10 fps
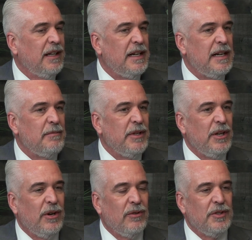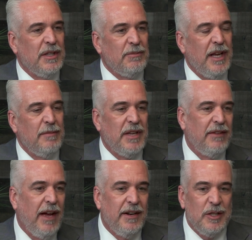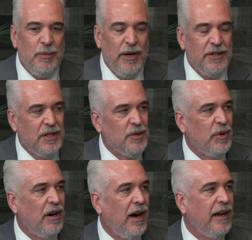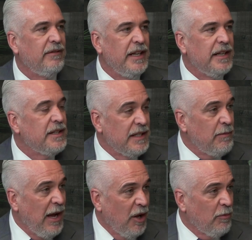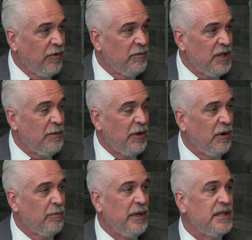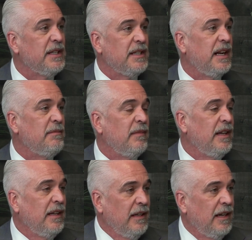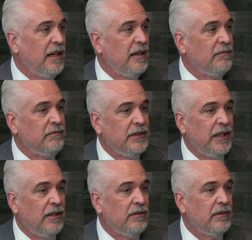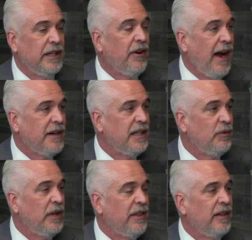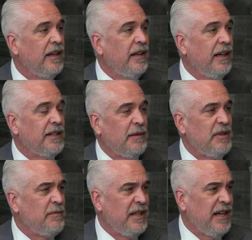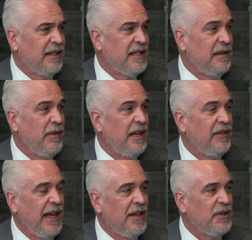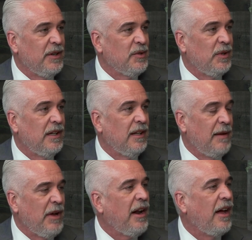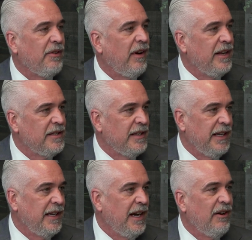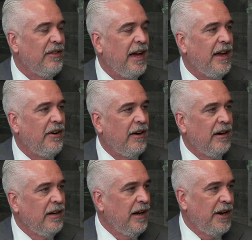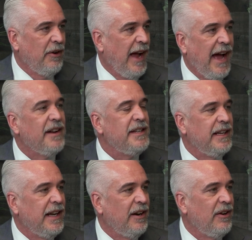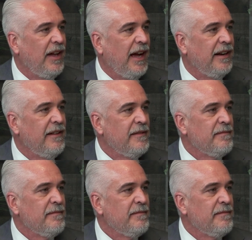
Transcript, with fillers: Um, you know, sometimes I've had experiences where I've needed some help from some other business that I'm, um, you know, interacting with. And sometimes I talk to somebody and the answer is, well, I'm not authorized to take care of that, or I don't know how to take care of that.